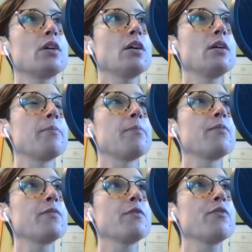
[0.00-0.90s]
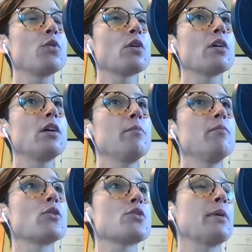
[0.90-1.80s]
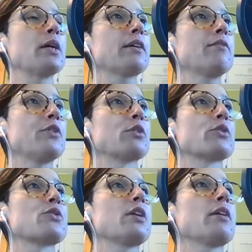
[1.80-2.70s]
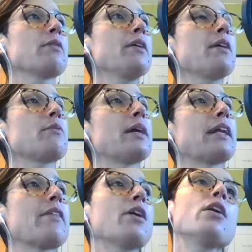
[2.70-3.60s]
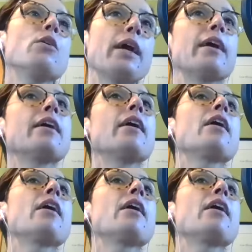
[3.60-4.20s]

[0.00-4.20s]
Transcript: Um, for uh, most American funerals are not run that way. And I thought, okay,